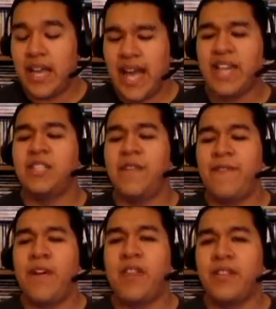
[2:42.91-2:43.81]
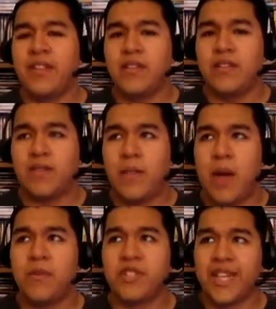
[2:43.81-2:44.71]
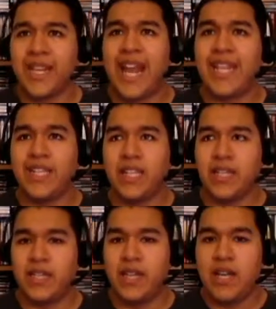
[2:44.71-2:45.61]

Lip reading: actually found how much I liked it.